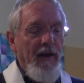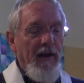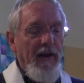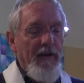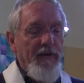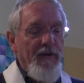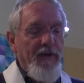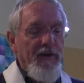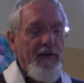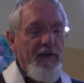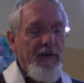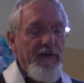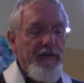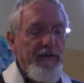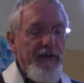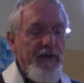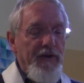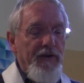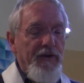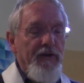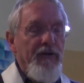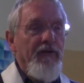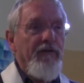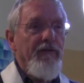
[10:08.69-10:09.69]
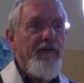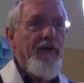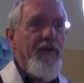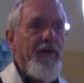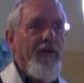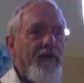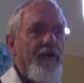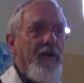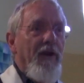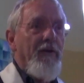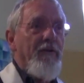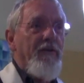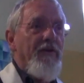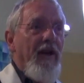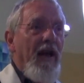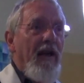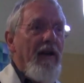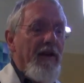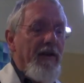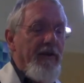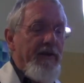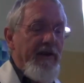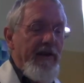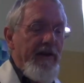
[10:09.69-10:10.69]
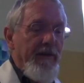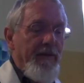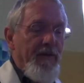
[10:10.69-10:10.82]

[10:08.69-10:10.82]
is a condition for the totality